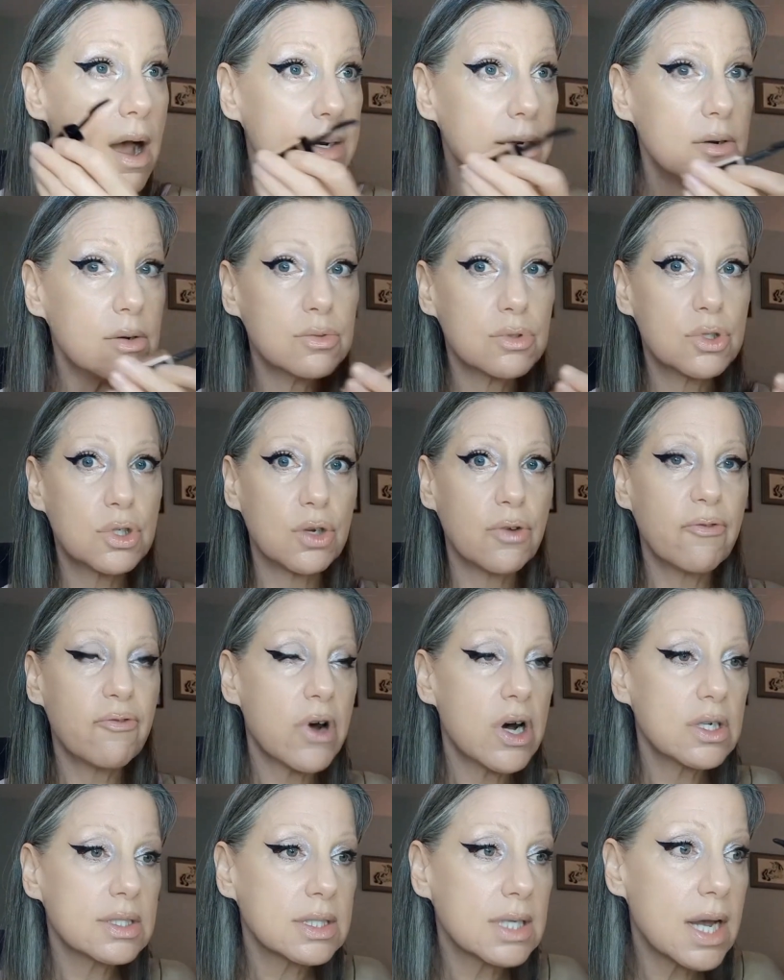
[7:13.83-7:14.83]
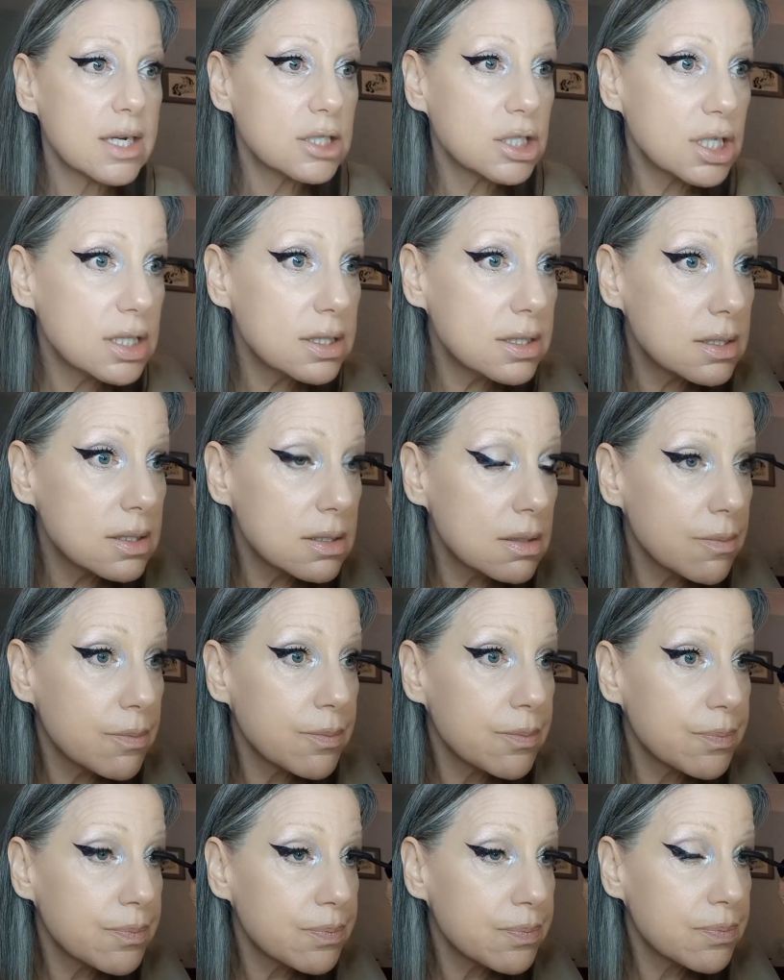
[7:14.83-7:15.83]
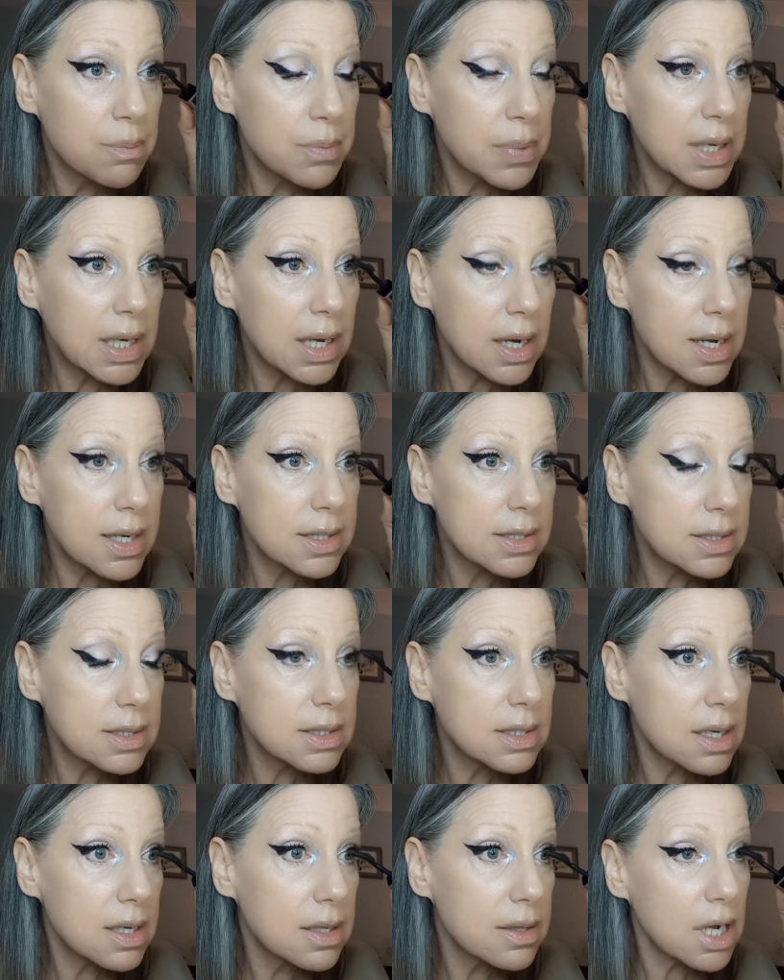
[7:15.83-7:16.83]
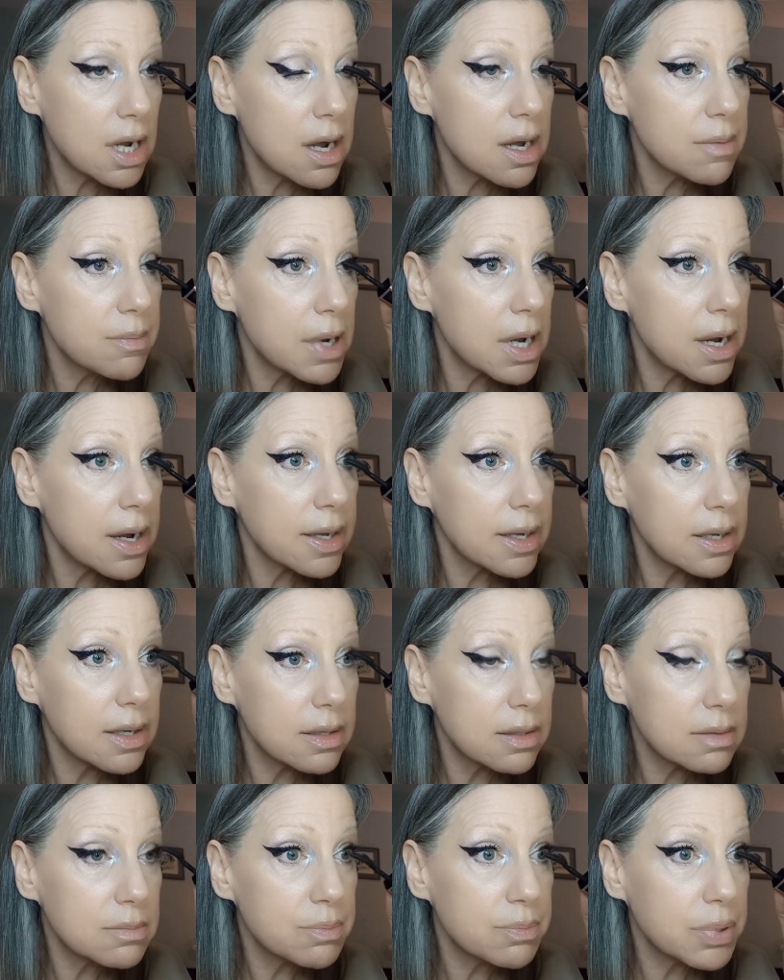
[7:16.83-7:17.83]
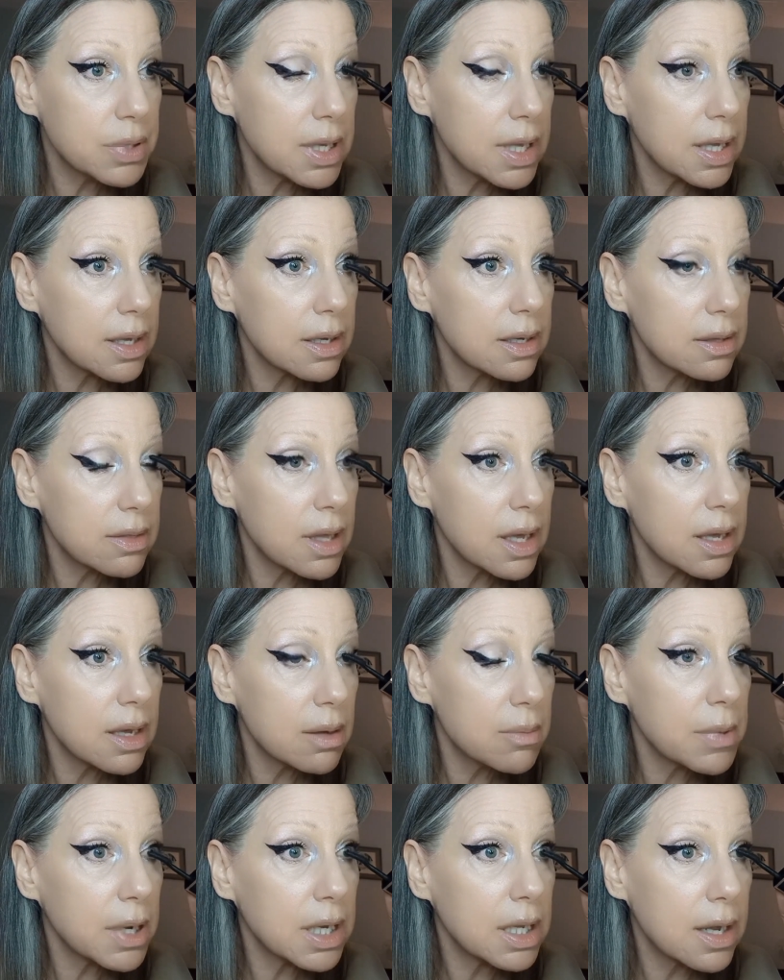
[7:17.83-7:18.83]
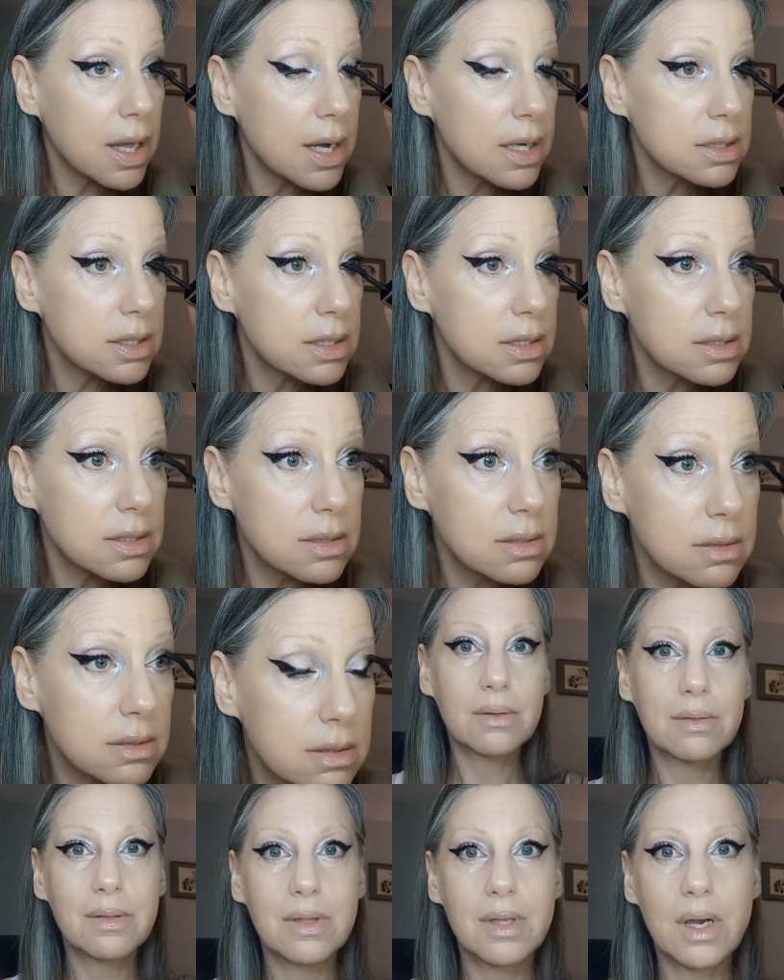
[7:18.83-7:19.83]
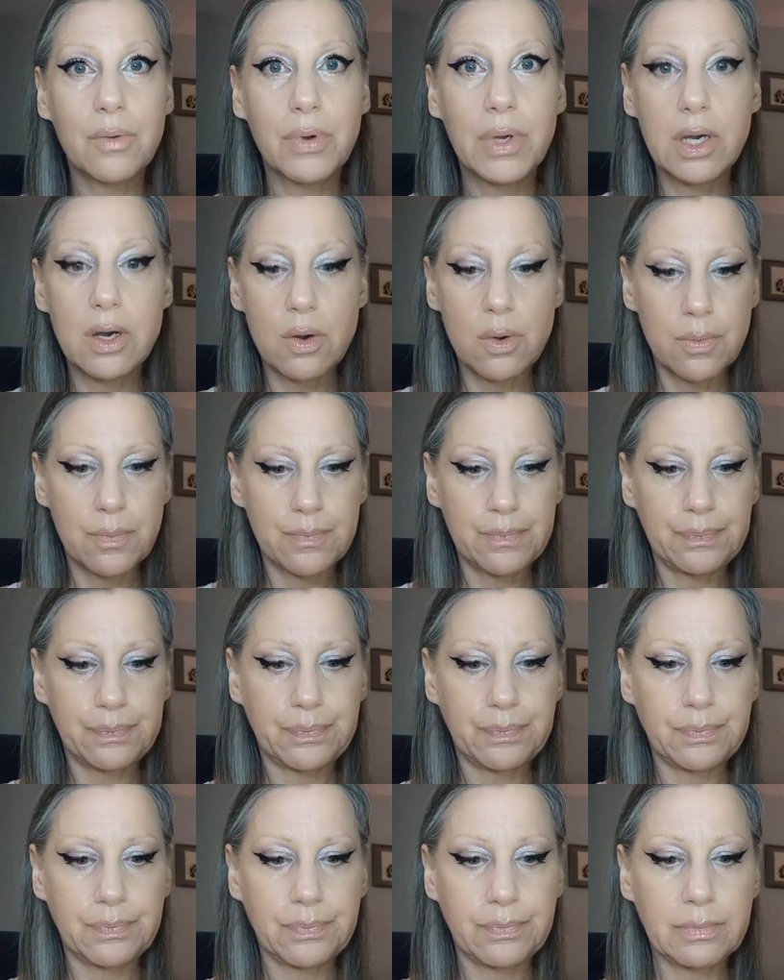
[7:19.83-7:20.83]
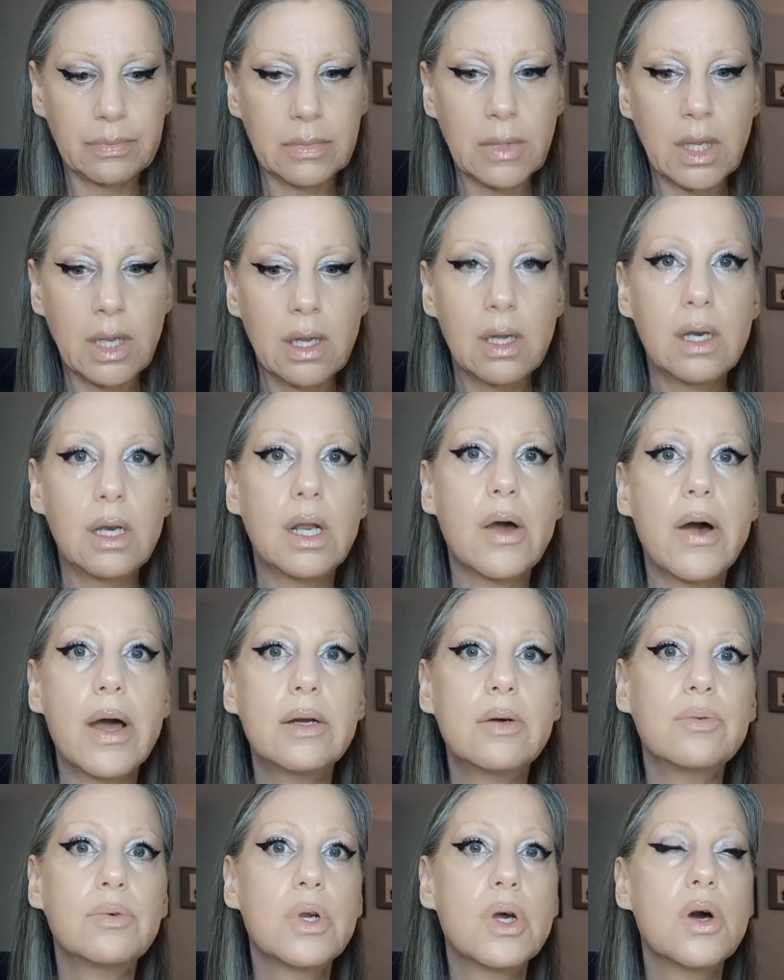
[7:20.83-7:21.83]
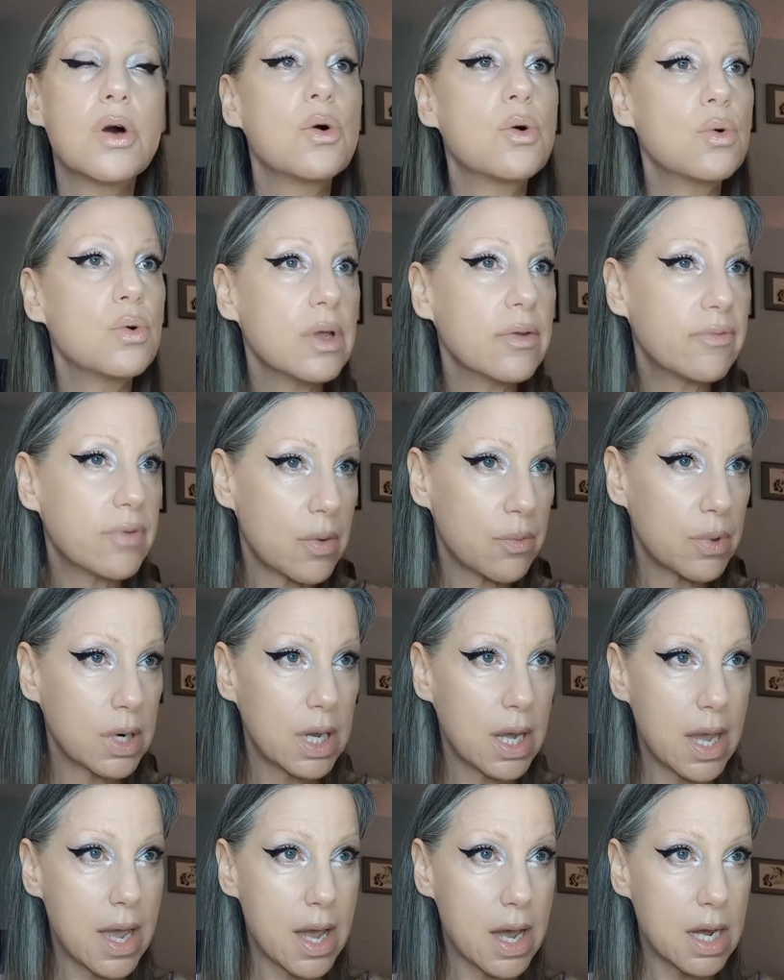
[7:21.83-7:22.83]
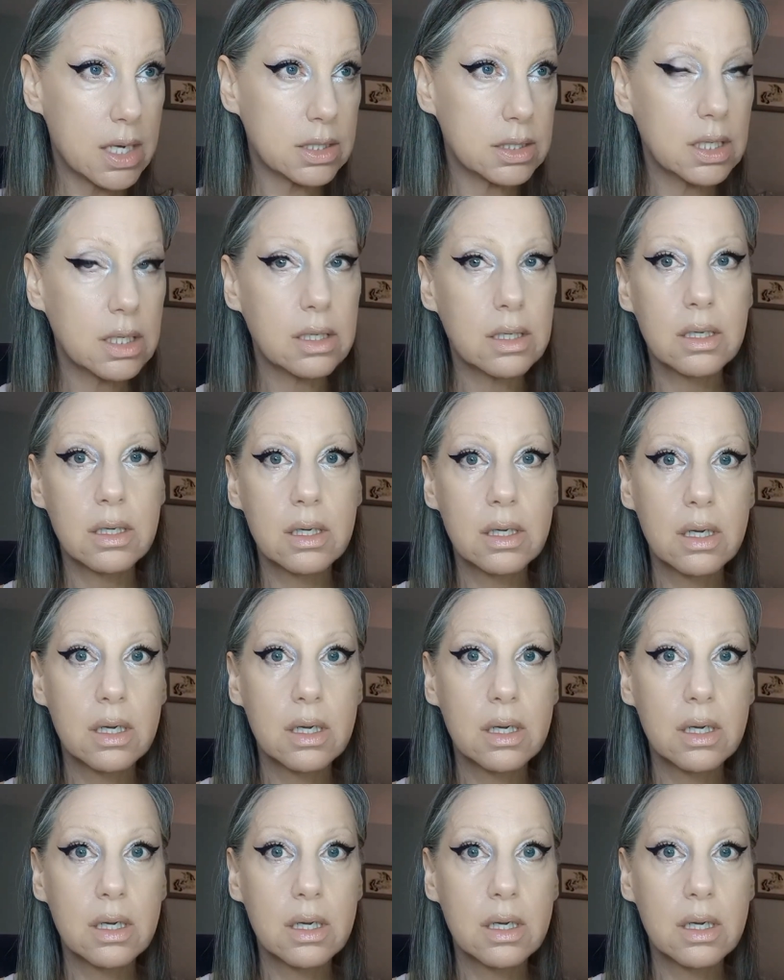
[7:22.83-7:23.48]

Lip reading: I don't do false lashes because every time I blink, they hit my glasses. There we go. Now, I don't know if I want to add